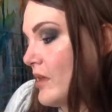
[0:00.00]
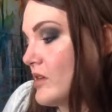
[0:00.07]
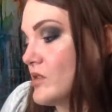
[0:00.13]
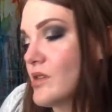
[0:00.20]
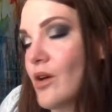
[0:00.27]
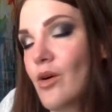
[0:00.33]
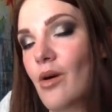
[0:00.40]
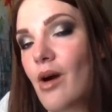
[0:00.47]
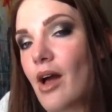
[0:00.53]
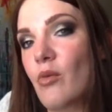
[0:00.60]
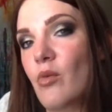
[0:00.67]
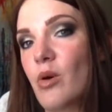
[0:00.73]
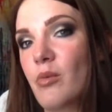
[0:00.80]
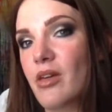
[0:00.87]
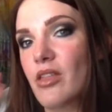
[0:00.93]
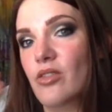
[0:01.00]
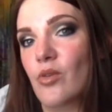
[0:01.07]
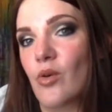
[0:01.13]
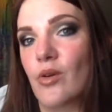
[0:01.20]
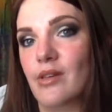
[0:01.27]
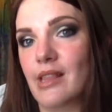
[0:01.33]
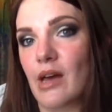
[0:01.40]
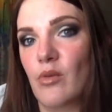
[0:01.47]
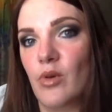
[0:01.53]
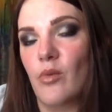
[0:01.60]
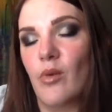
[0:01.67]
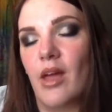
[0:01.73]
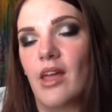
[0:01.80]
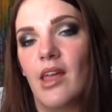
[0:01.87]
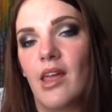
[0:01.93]
so I will be throwing that one
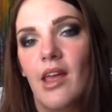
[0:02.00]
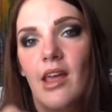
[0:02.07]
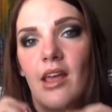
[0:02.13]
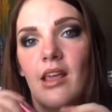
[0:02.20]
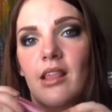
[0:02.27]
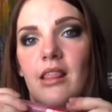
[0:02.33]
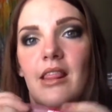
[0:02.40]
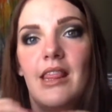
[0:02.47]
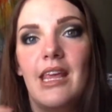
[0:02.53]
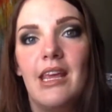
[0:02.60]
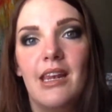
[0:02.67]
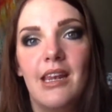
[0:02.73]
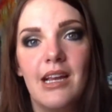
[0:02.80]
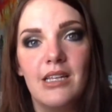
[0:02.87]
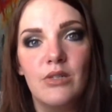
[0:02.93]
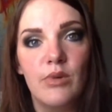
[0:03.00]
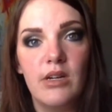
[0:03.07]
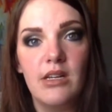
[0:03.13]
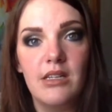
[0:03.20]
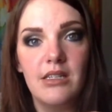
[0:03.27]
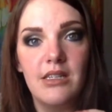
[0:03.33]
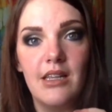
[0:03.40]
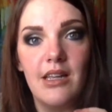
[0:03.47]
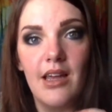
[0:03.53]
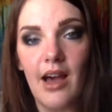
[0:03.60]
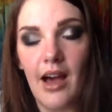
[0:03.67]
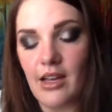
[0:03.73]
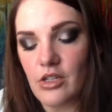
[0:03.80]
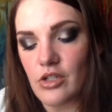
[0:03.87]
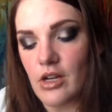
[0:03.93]
away. The next one is the
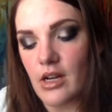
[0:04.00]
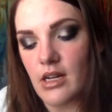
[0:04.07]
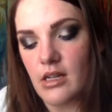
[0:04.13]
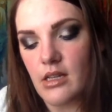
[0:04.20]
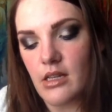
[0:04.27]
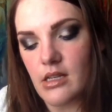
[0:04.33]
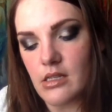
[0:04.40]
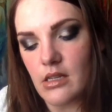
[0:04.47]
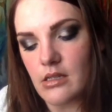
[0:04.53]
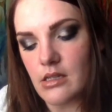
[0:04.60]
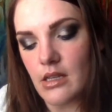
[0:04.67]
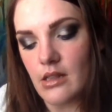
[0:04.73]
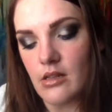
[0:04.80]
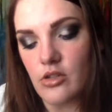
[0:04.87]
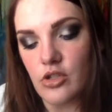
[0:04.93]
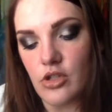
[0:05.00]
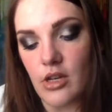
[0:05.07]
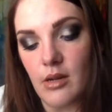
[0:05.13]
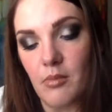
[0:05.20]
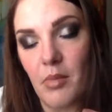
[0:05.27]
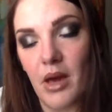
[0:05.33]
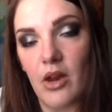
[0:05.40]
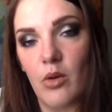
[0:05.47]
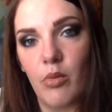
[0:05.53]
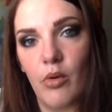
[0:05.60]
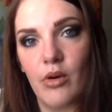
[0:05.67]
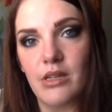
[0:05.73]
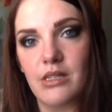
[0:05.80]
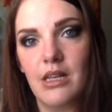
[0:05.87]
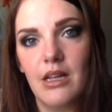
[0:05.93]
High Shine. This is in the shade Petal
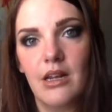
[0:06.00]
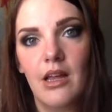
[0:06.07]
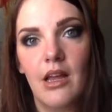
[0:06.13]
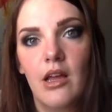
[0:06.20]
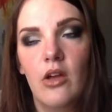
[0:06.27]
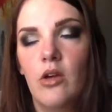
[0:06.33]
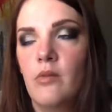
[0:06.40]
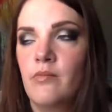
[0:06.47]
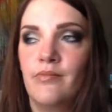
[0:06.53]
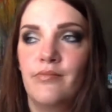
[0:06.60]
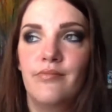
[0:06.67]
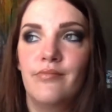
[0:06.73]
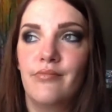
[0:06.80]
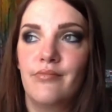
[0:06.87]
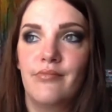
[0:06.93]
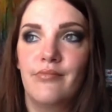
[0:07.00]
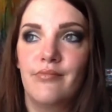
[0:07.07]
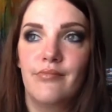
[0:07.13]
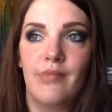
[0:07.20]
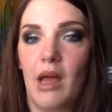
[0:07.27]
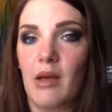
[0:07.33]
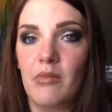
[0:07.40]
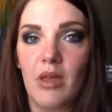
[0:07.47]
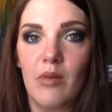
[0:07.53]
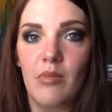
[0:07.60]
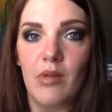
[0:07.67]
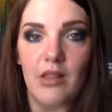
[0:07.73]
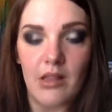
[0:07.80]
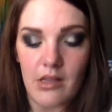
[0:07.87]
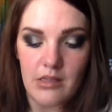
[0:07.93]
Poison. I'm
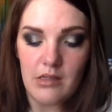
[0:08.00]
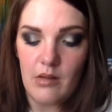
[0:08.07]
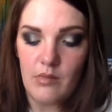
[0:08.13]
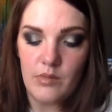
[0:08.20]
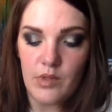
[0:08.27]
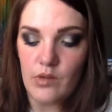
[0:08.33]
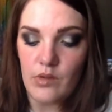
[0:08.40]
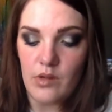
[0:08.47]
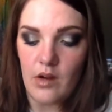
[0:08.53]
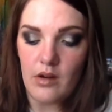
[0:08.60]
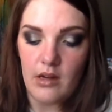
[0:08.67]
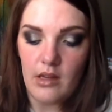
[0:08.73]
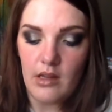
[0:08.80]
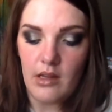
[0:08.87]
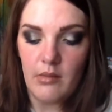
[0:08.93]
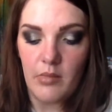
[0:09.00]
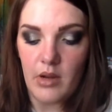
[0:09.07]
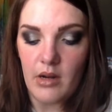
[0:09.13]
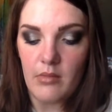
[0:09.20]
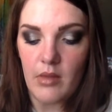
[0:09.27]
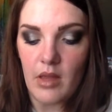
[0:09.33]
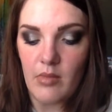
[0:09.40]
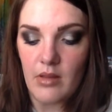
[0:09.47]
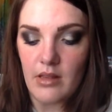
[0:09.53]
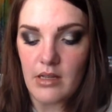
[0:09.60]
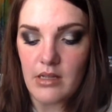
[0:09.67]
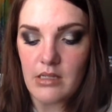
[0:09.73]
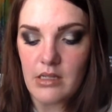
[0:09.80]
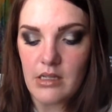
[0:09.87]
keeping this. I'm so sorry, but I'm keeping this.